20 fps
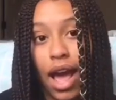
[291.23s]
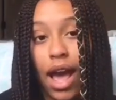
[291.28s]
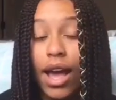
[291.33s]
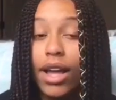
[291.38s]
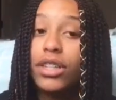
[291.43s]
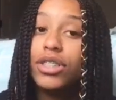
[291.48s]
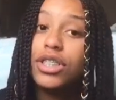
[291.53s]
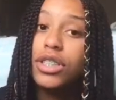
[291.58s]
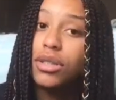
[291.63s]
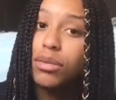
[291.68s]

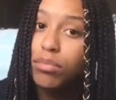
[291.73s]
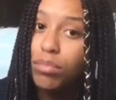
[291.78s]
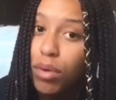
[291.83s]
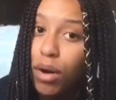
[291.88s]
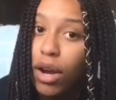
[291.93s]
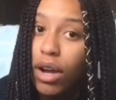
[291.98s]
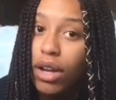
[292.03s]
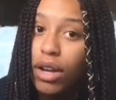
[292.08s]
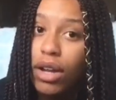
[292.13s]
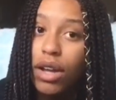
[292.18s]
hygiene
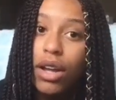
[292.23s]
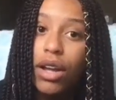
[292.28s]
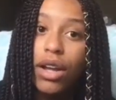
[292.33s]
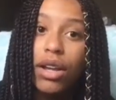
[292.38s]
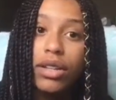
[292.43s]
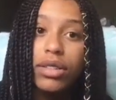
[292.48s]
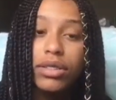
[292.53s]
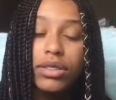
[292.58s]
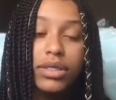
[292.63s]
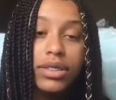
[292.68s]

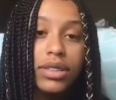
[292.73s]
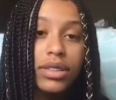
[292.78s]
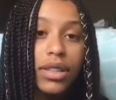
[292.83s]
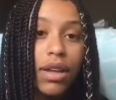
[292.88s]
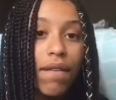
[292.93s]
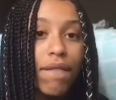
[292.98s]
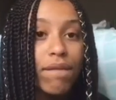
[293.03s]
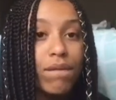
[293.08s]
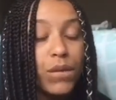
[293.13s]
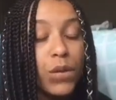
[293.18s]

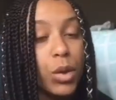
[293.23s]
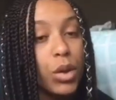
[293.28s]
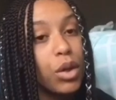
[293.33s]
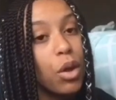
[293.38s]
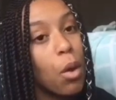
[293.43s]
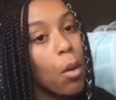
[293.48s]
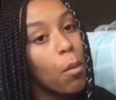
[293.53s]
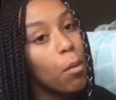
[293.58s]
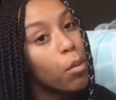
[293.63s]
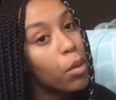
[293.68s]
products for
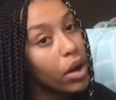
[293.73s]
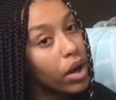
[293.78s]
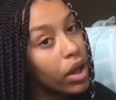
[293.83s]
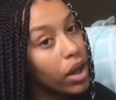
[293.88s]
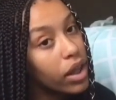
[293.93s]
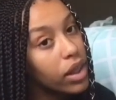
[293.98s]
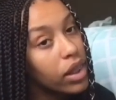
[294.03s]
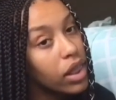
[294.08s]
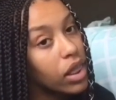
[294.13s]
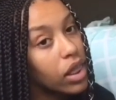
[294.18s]
your
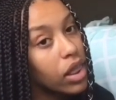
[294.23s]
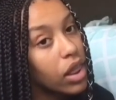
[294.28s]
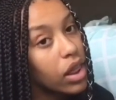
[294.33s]
breath